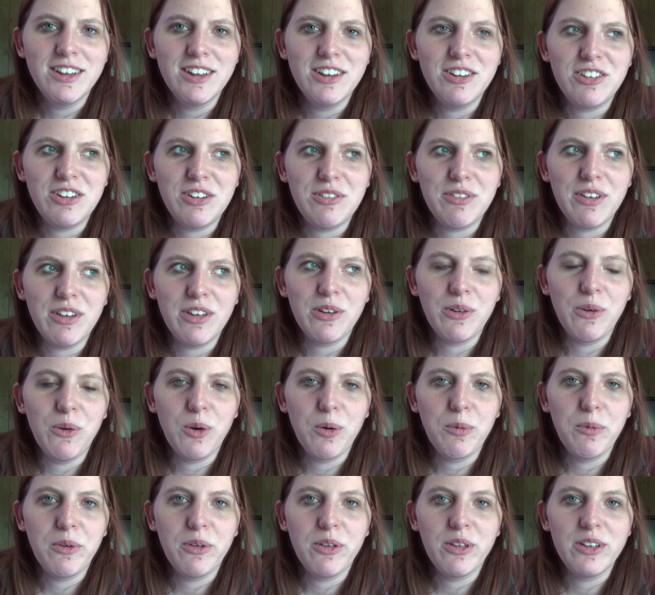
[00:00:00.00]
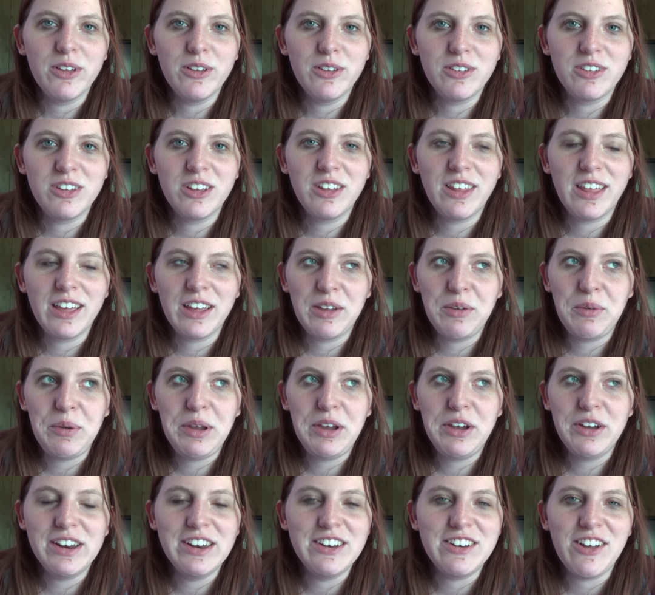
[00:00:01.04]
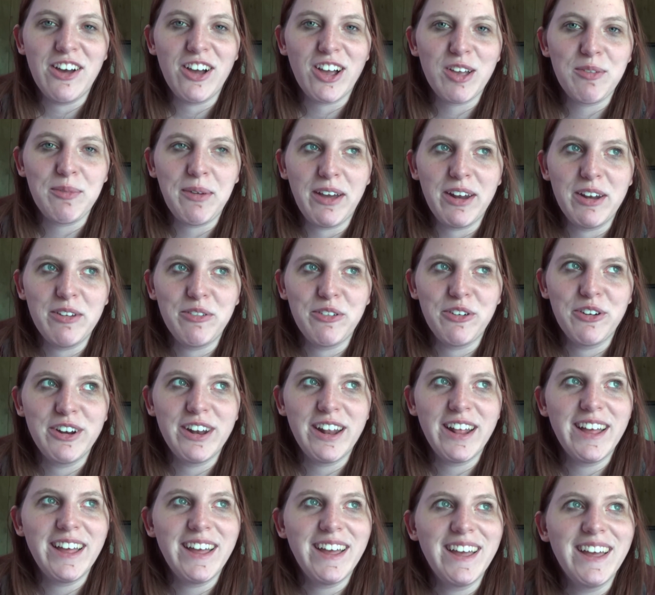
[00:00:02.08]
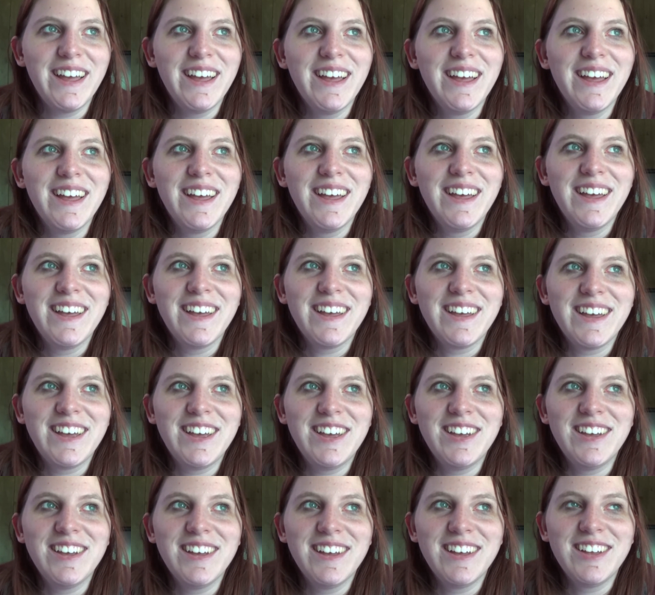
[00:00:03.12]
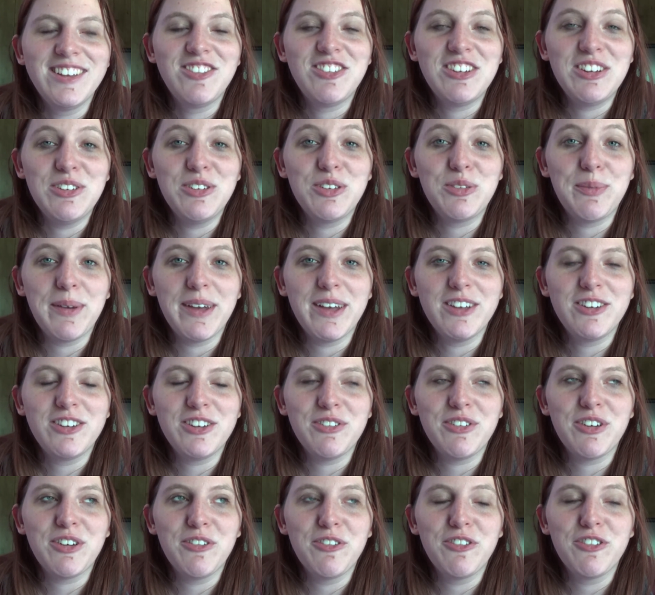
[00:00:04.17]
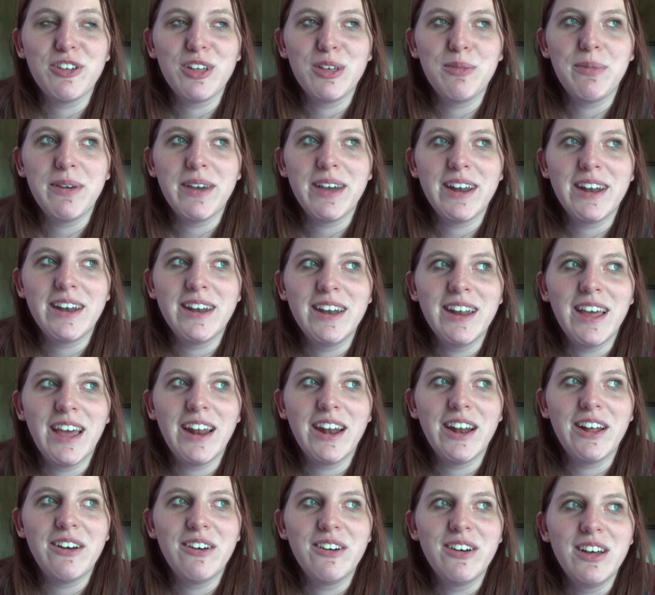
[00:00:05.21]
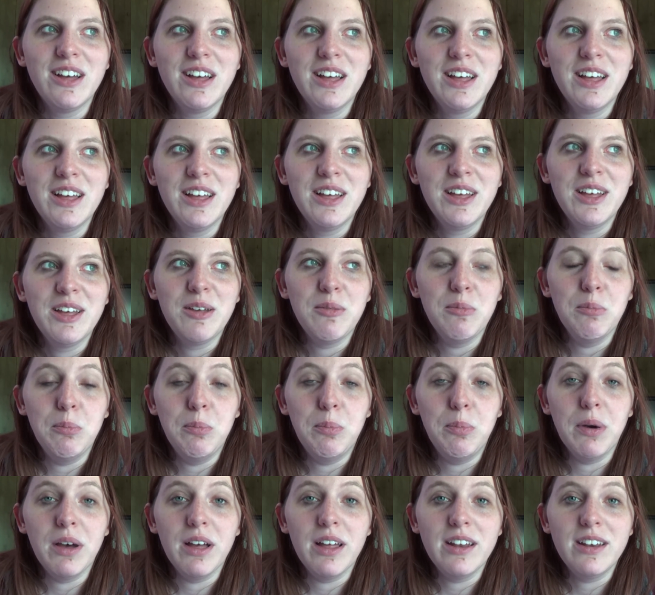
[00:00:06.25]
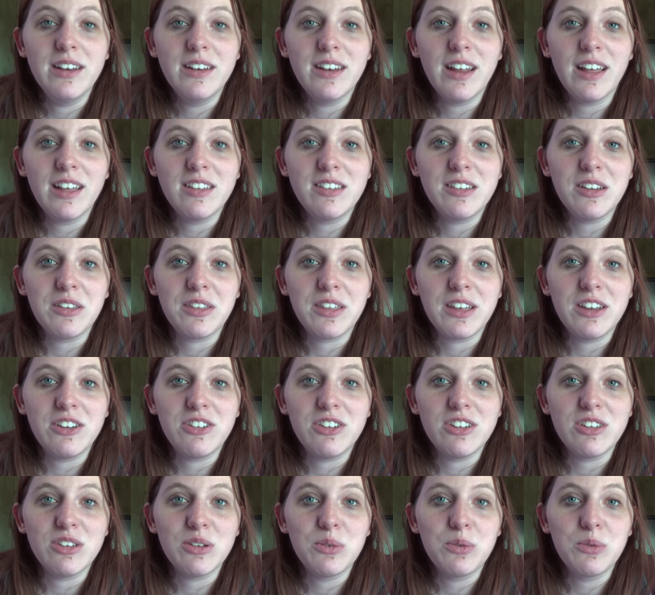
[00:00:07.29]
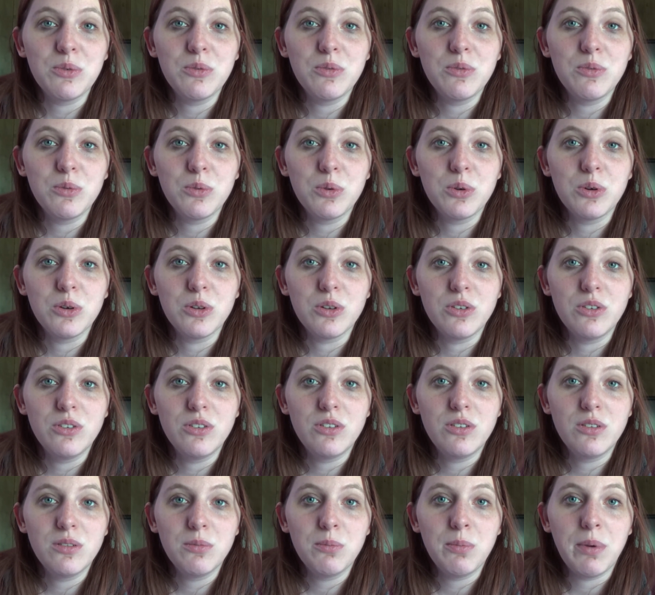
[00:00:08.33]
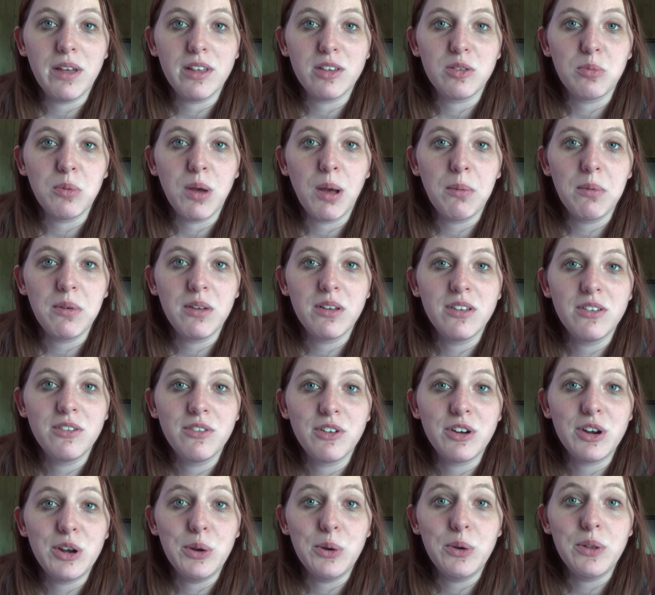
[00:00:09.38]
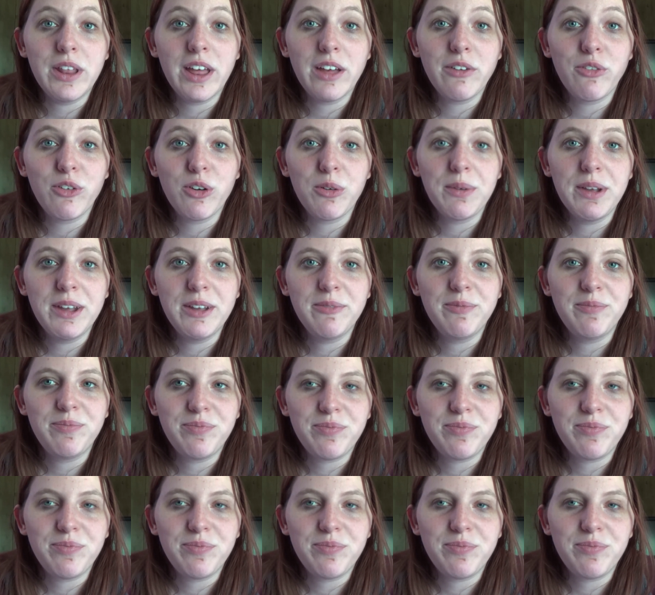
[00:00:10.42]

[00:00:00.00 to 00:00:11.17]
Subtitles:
She felt horrible. It was like we couldn't talk about it for a day. She felt really bad, I know. But I still think she's the world's best mama for doing that for me.